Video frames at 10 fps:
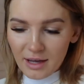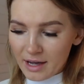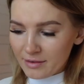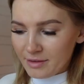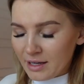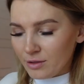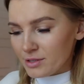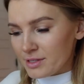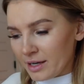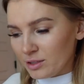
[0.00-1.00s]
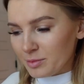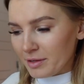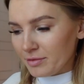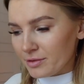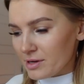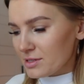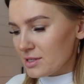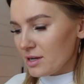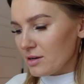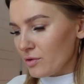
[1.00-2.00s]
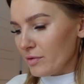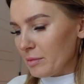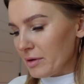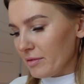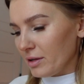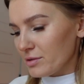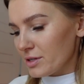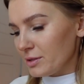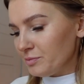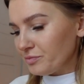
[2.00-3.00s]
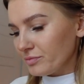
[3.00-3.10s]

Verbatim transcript: I follow Styled by Florencia. I don't know if anybody follows her.